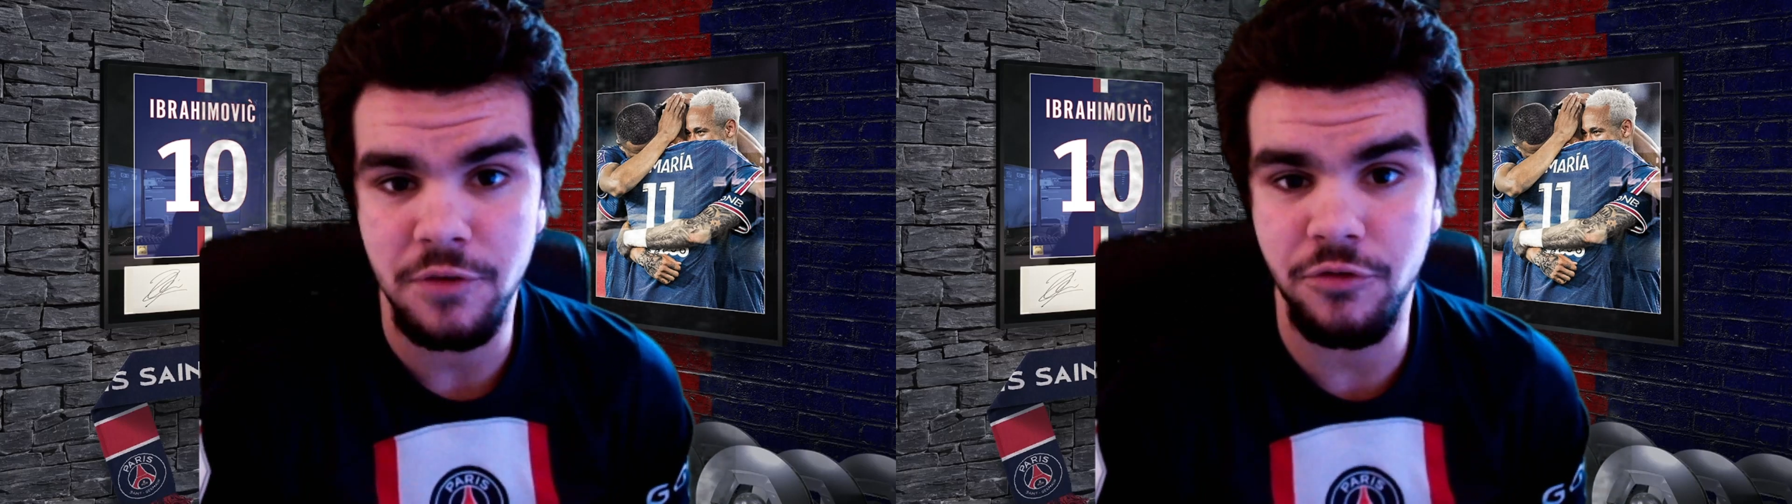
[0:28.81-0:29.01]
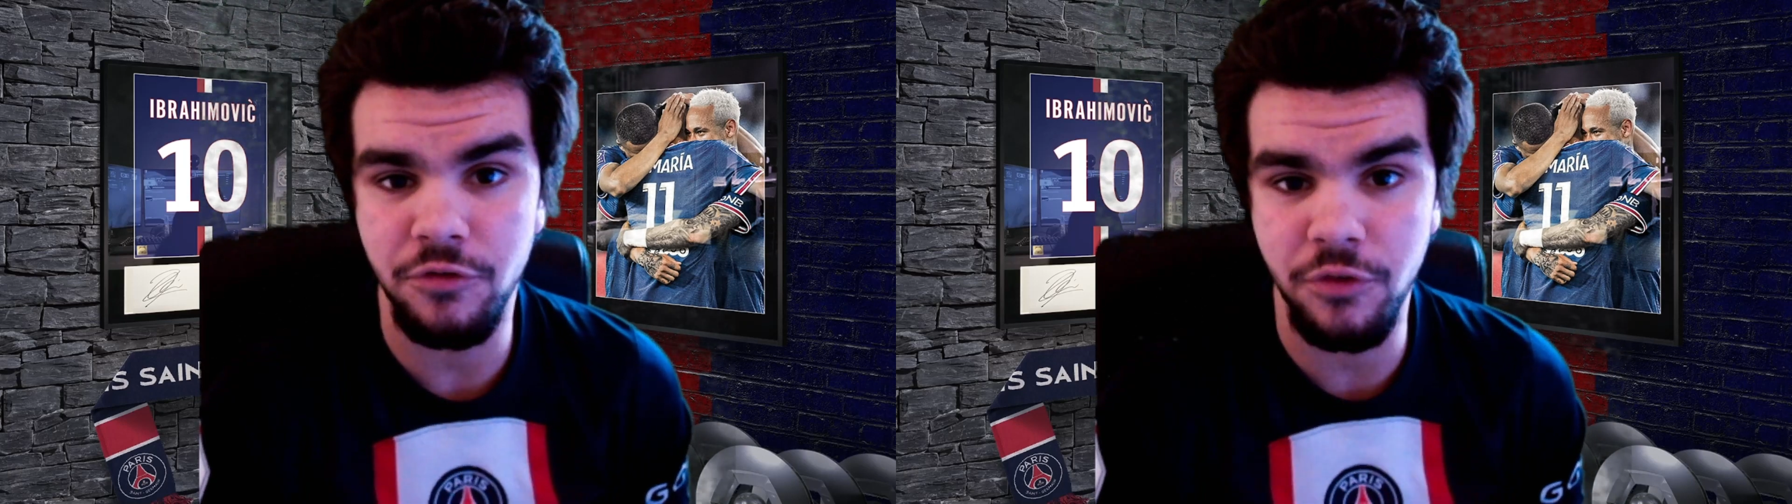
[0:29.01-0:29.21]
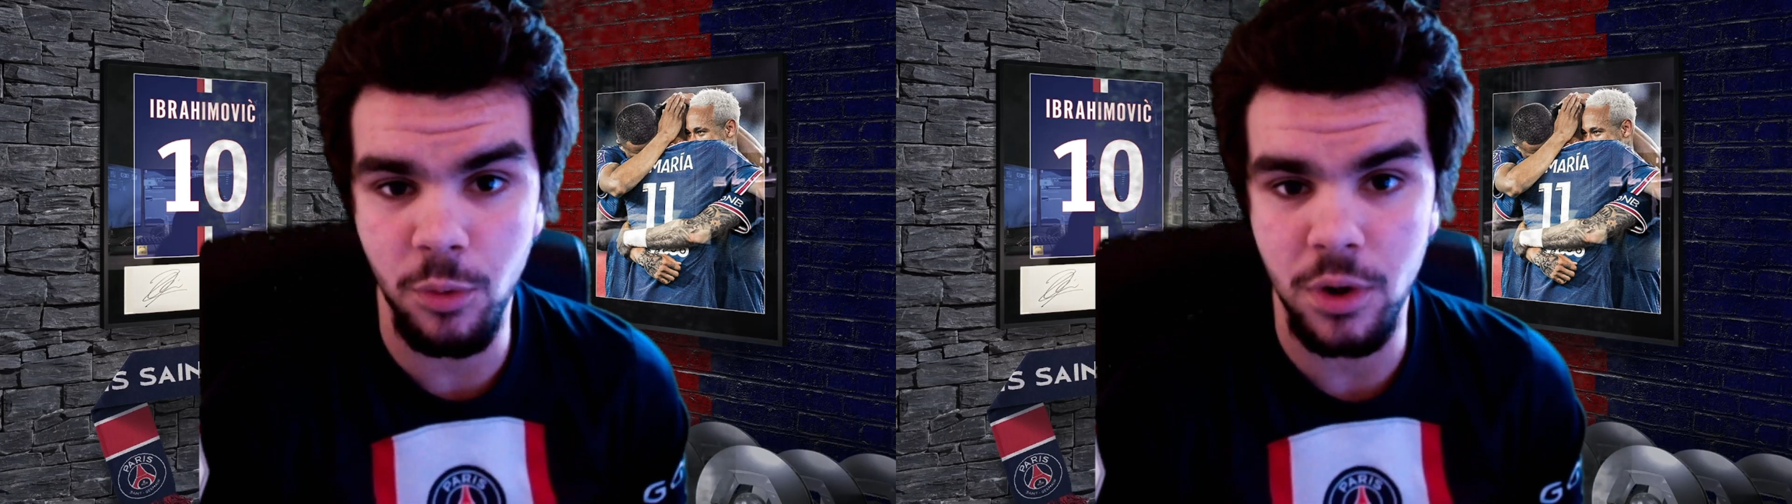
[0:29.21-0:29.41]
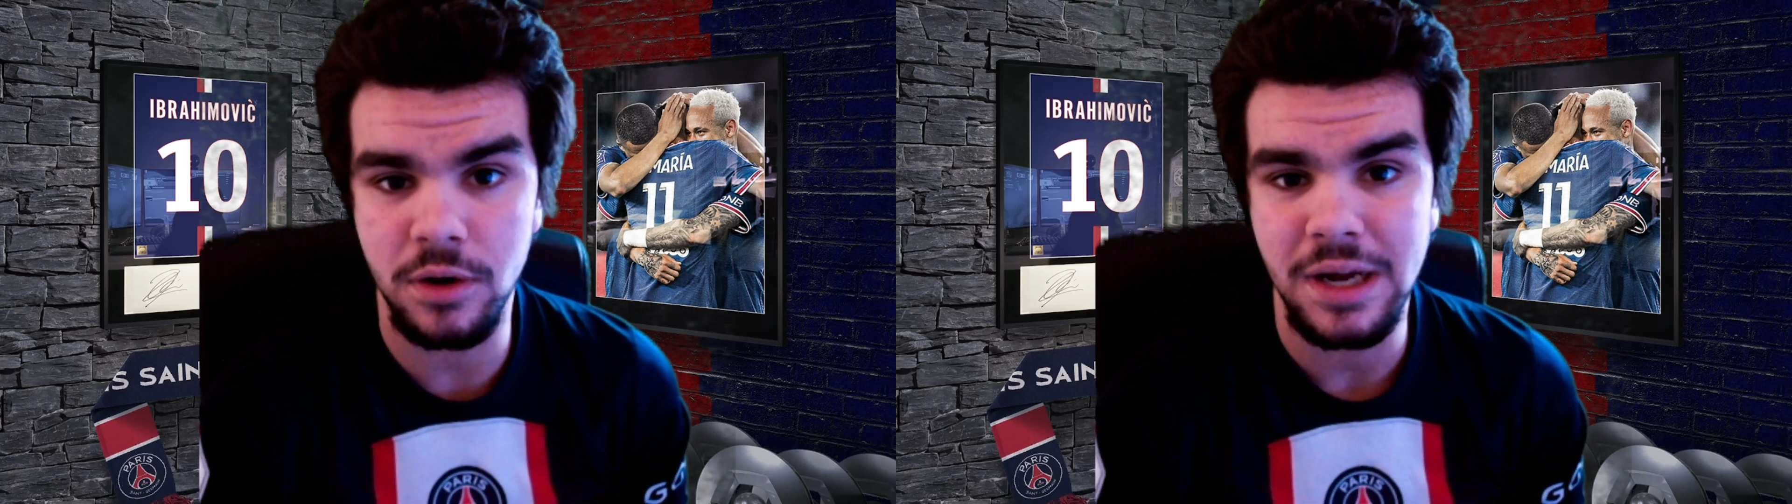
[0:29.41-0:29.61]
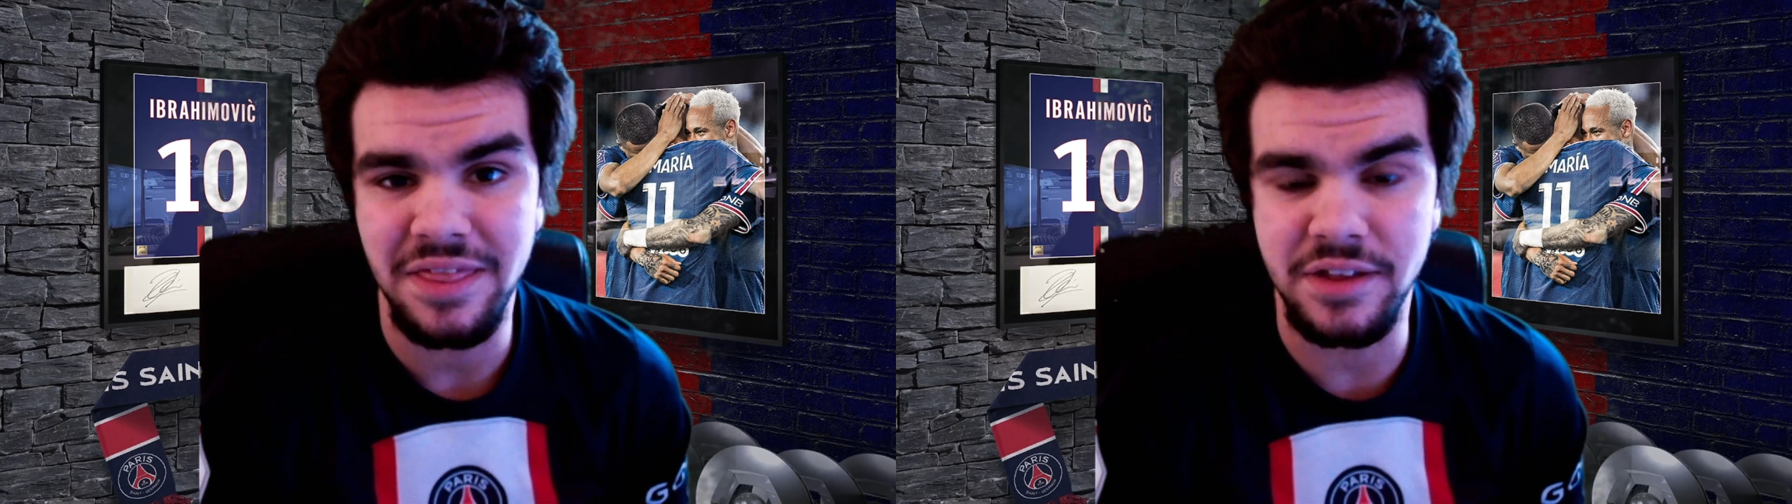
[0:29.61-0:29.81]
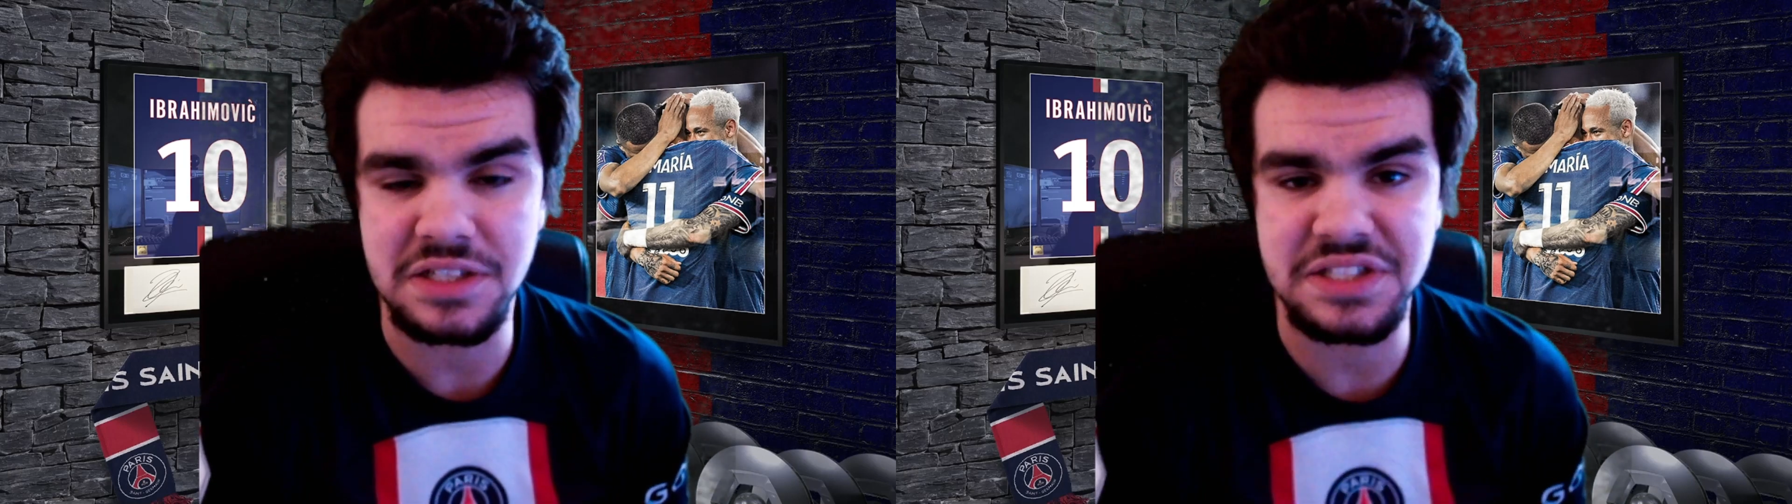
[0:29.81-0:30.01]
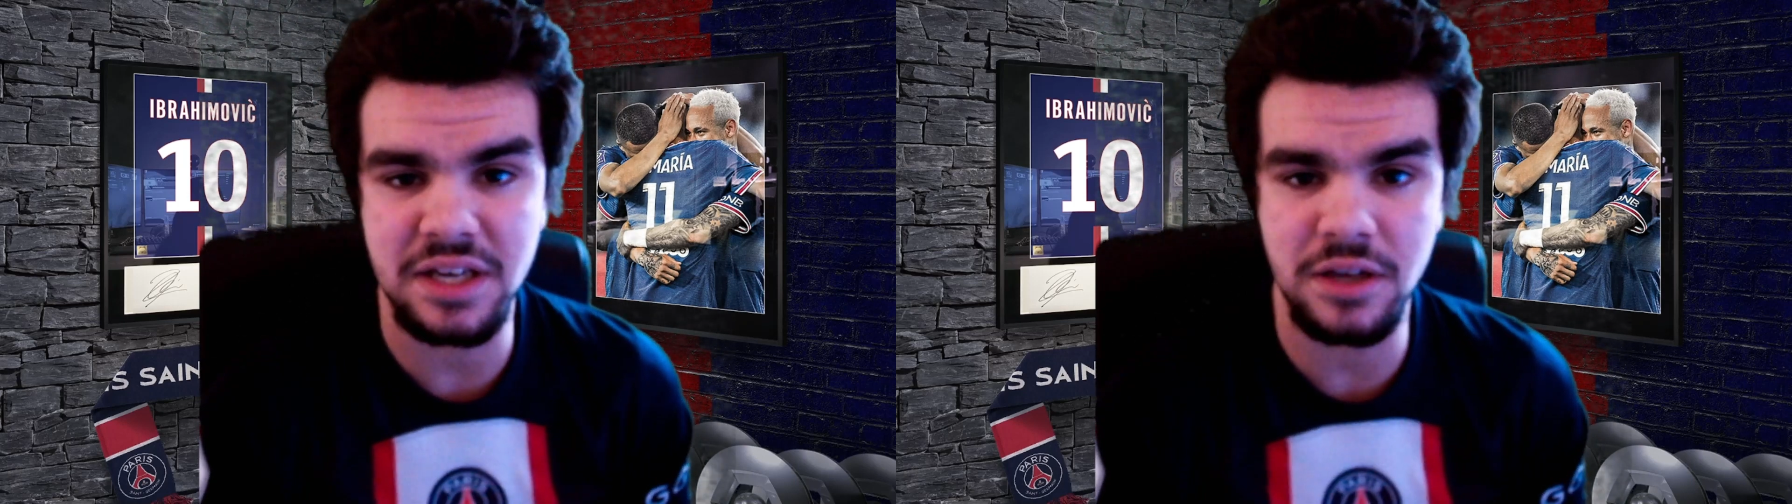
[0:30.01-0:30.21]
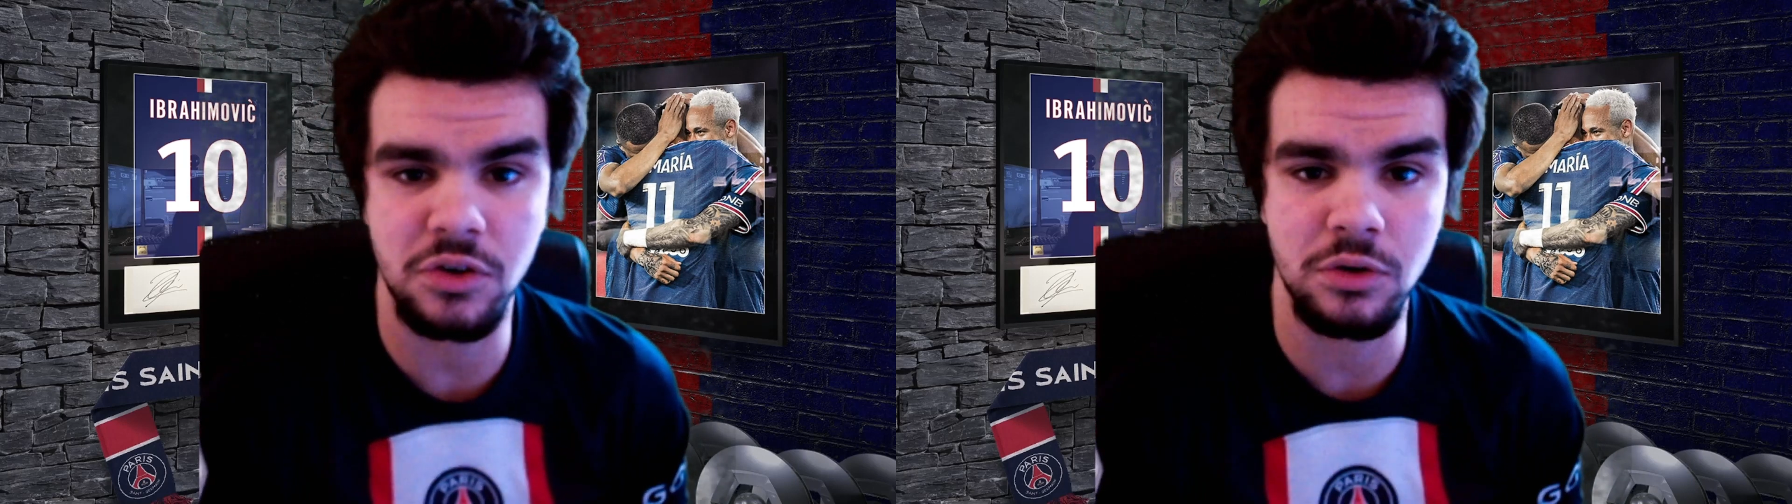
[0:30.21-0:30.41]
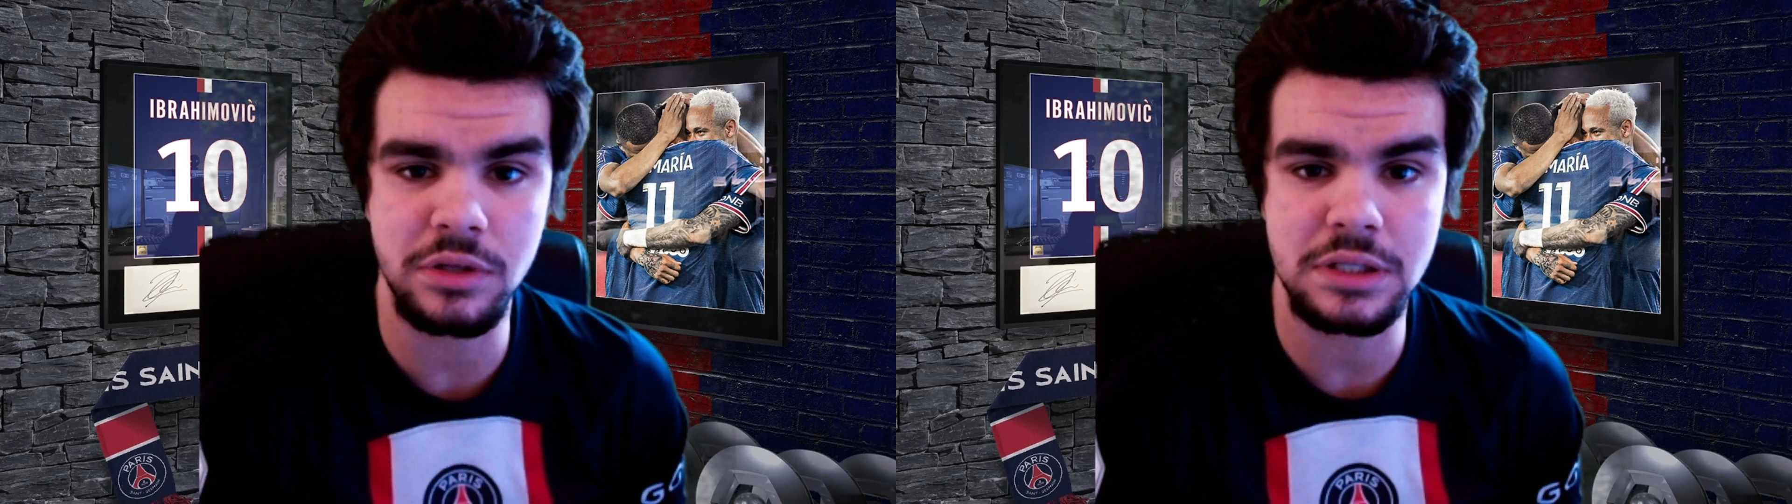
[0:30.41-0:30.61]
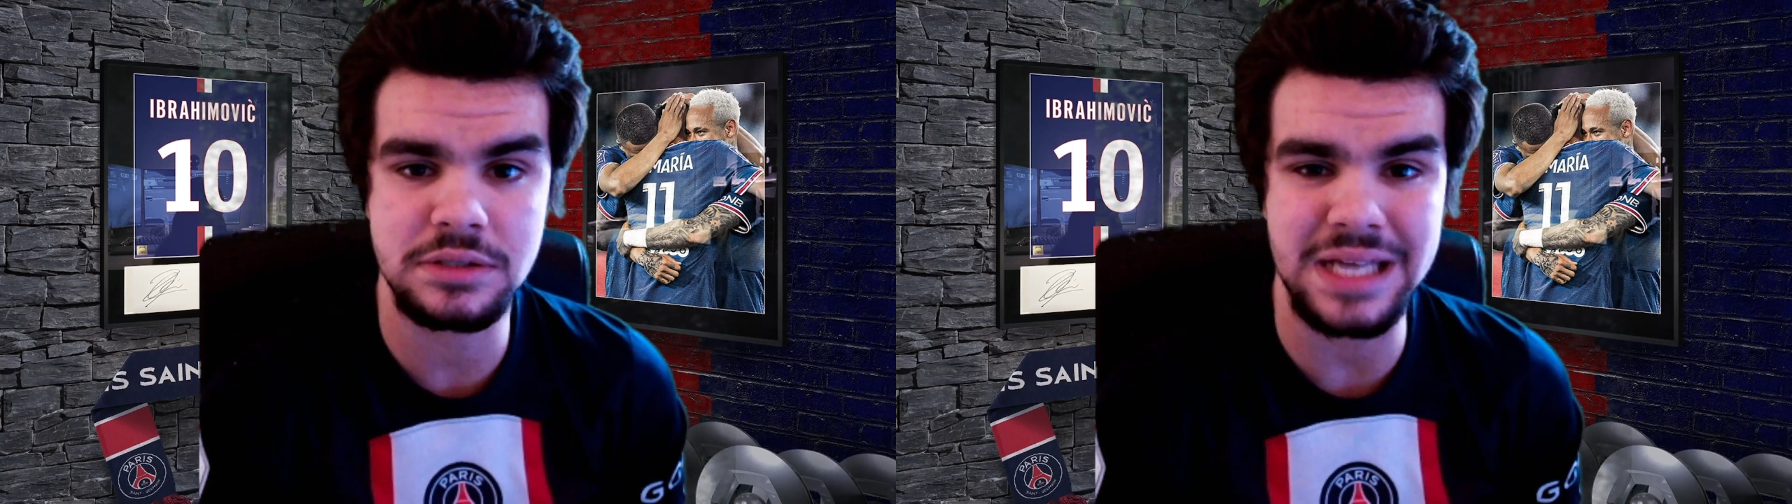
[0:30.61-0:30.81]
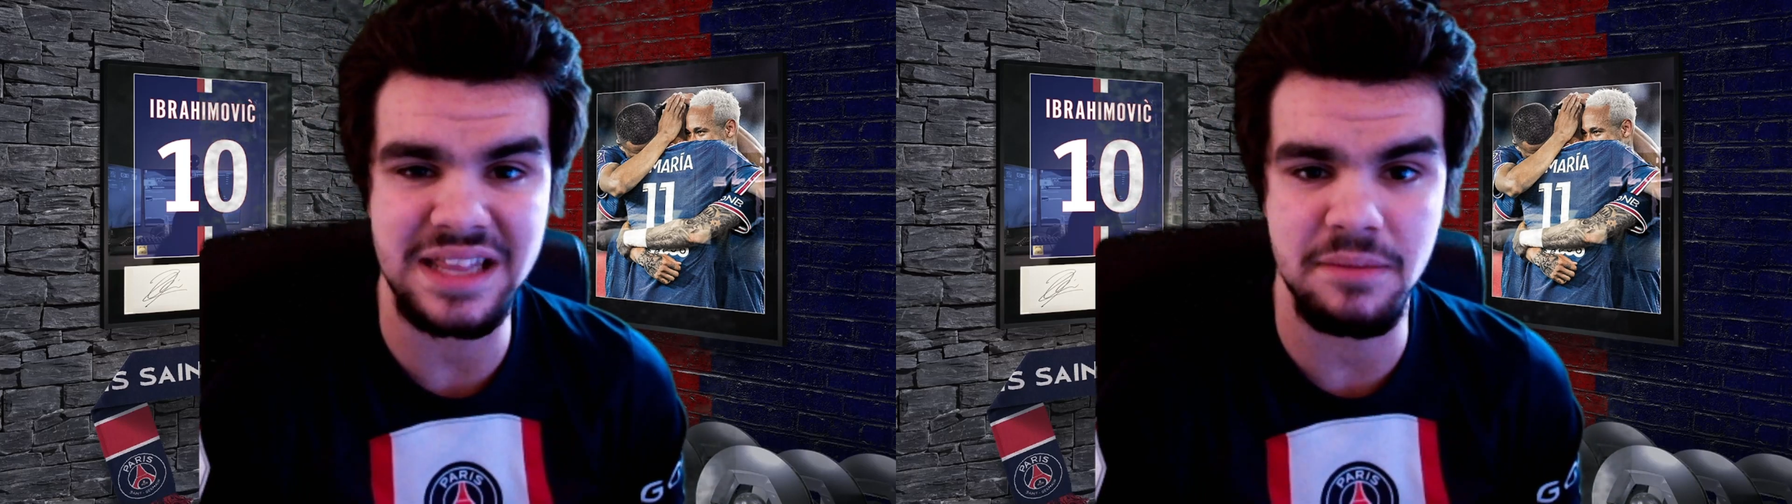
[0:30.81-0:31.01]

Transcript: for their ticket holders at